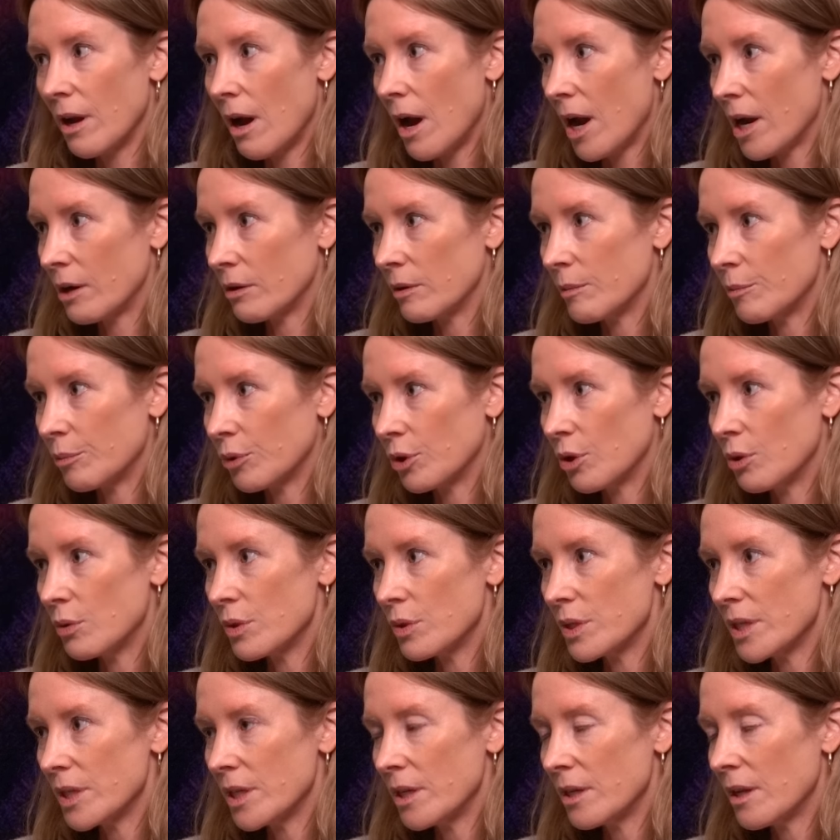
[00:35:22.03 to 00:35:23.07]
higher in
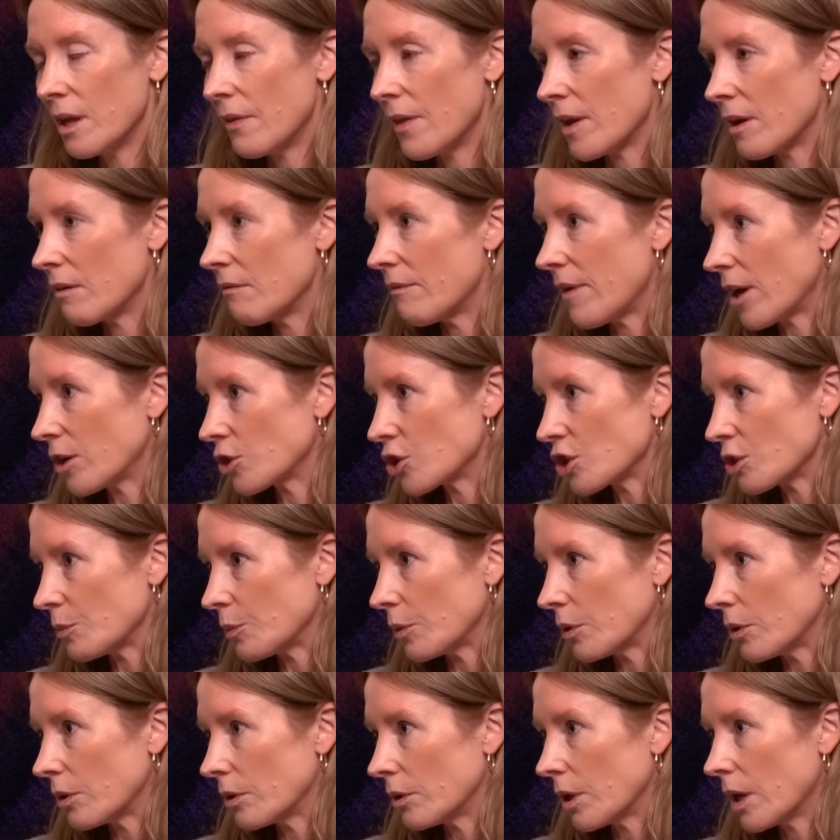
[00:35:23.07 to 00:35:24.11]
protein, and then a
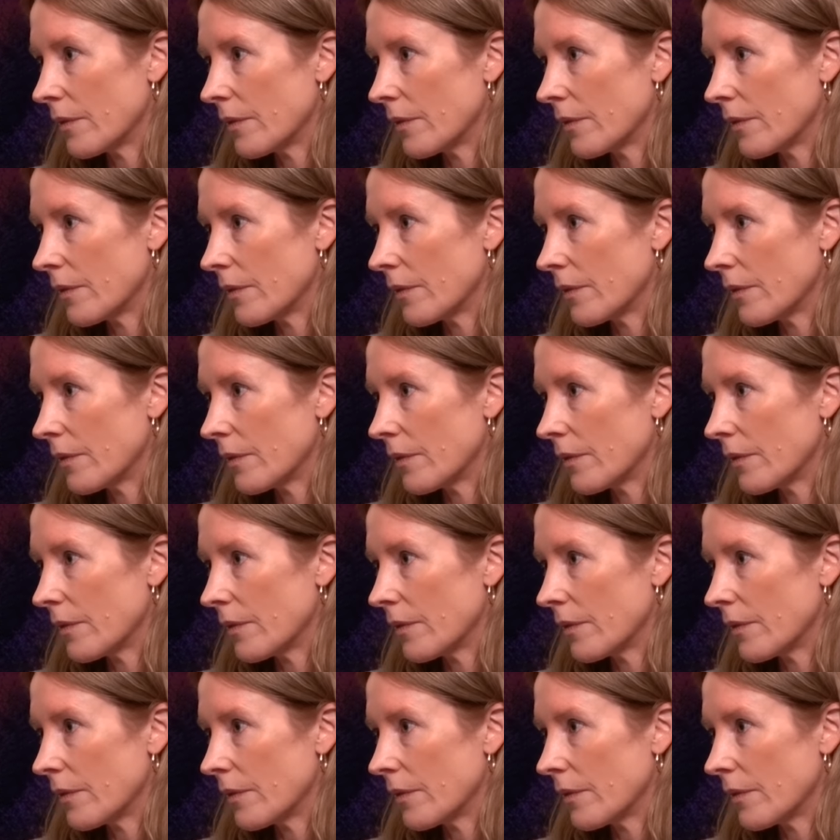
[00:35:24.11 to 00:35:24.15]
vegetable.